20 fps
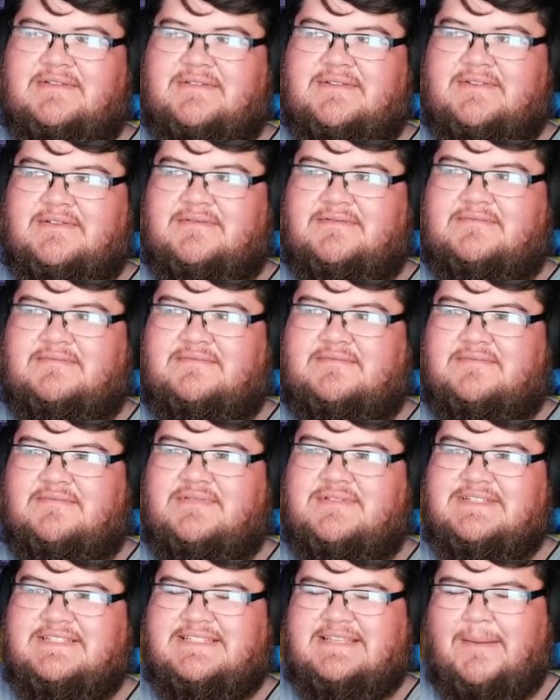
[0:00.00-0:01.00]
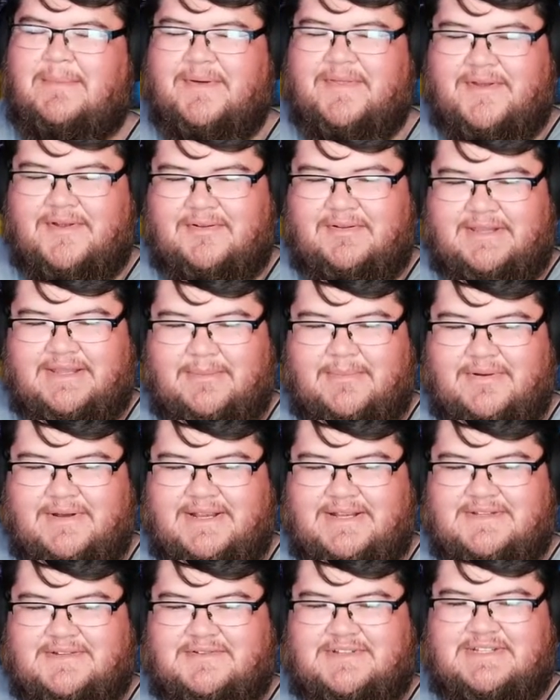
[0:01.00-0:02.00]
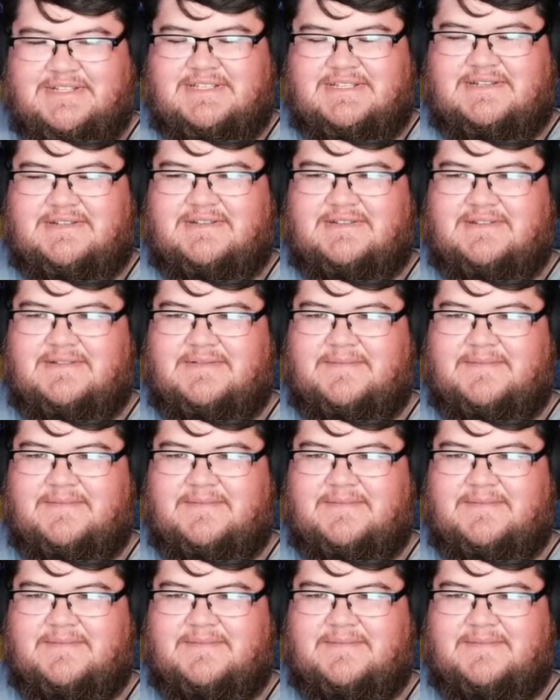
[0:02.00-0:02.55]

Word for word: they're, some of their liberties are just,